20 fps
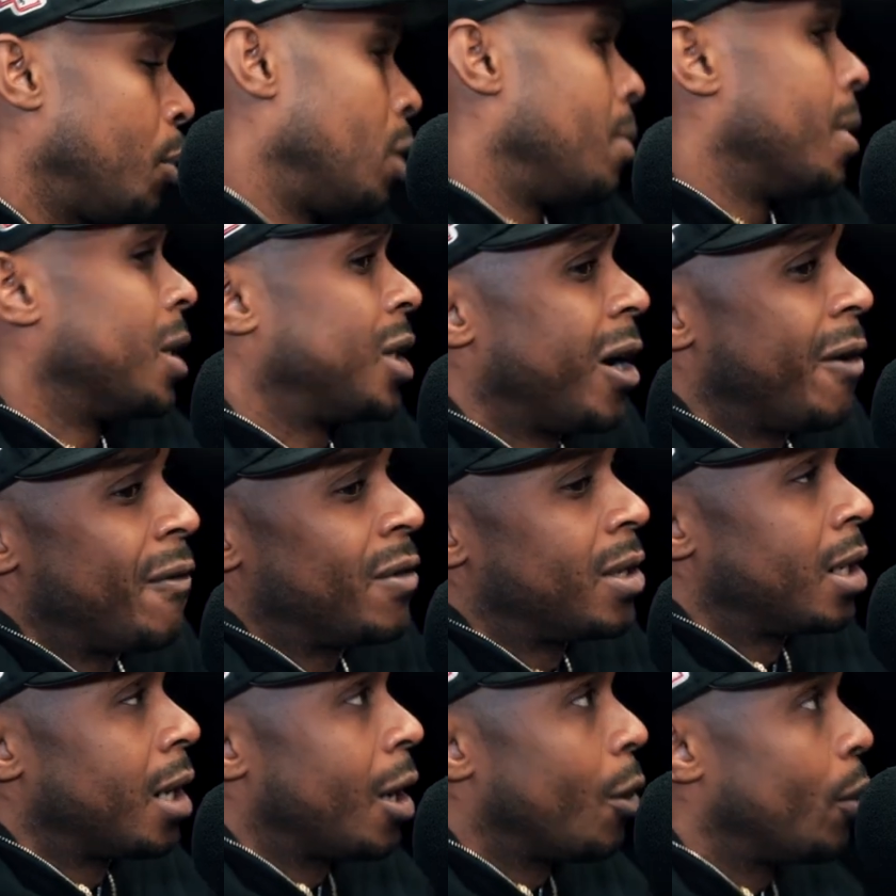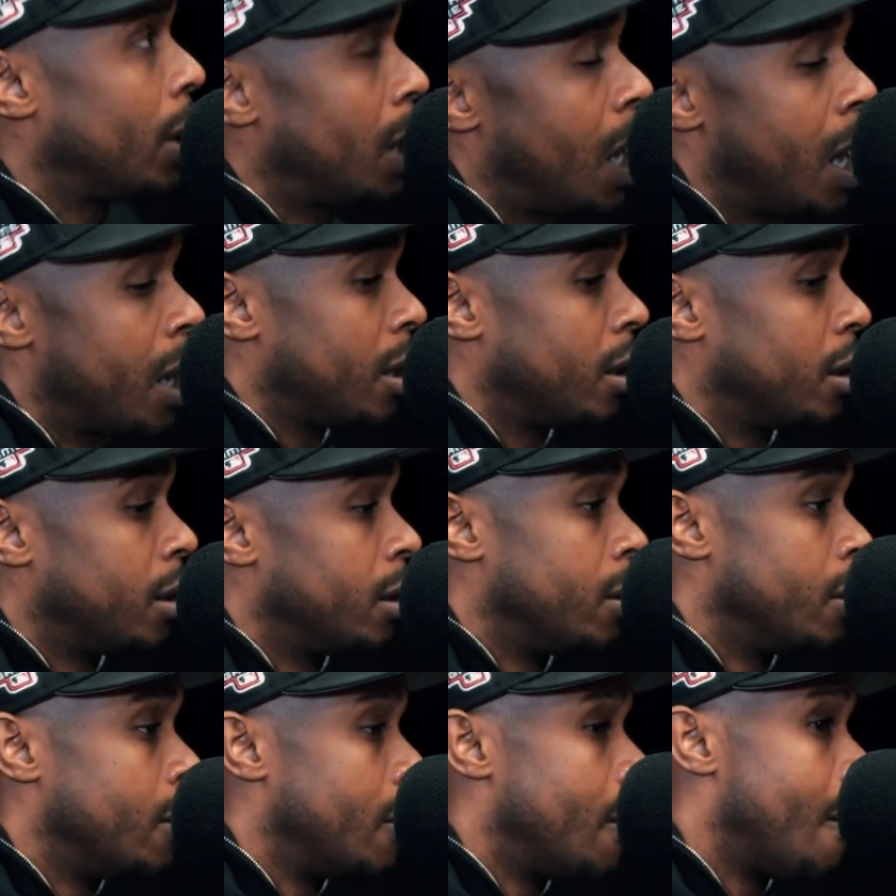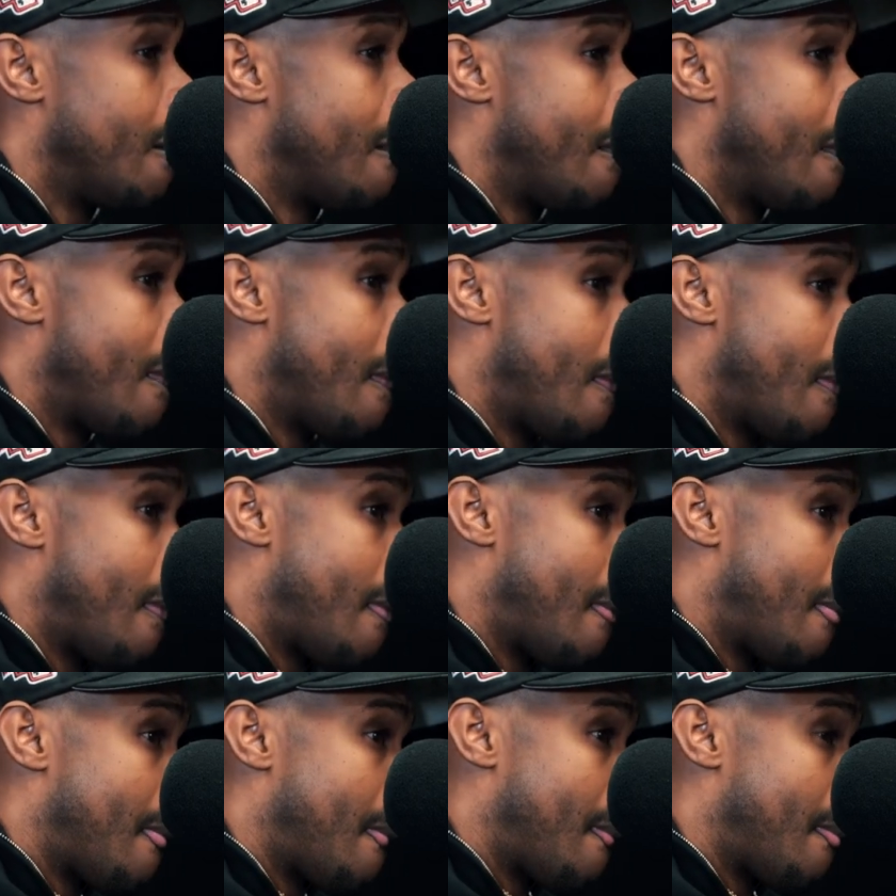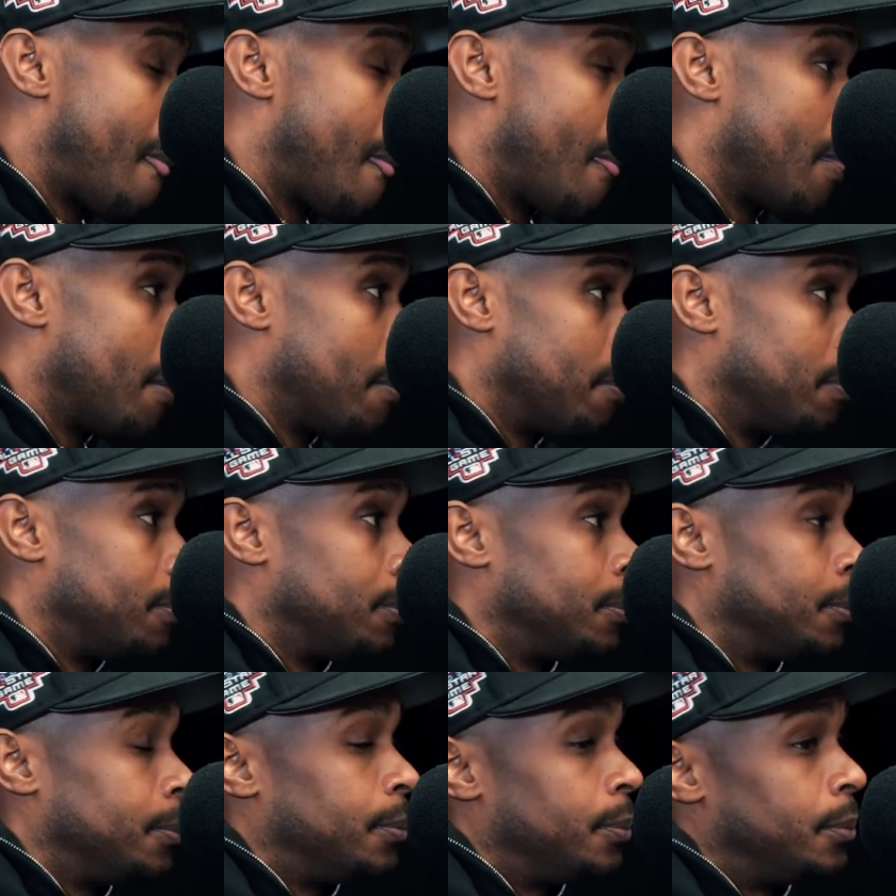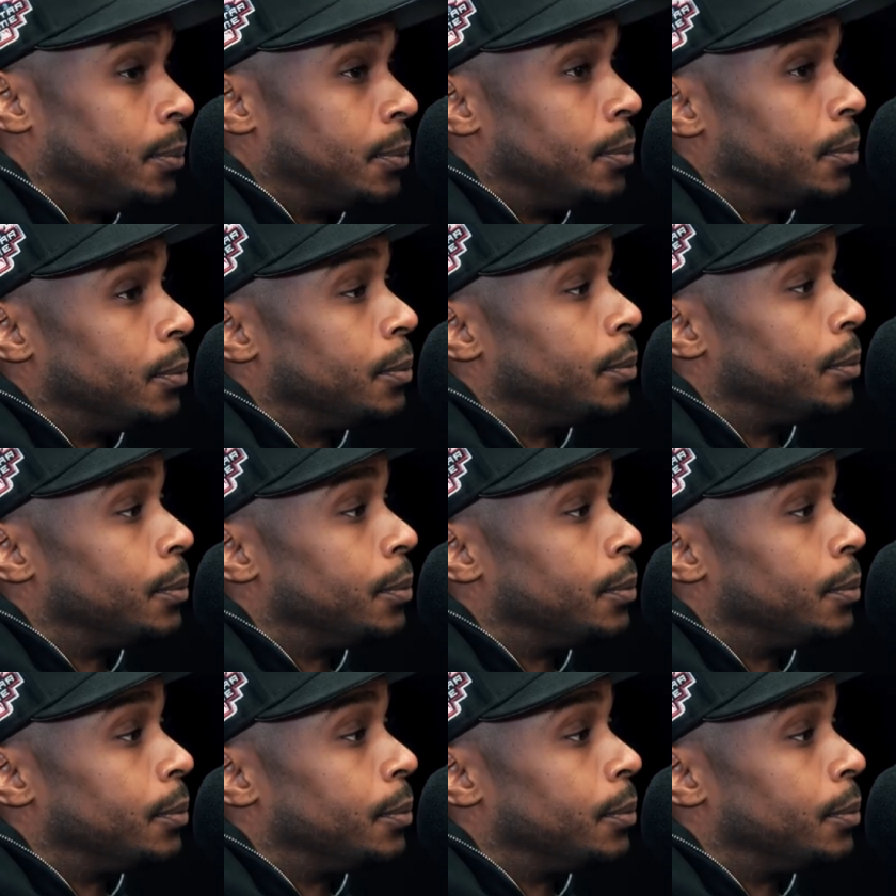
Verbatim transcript: pretty much everything that we like. Son of a bitch.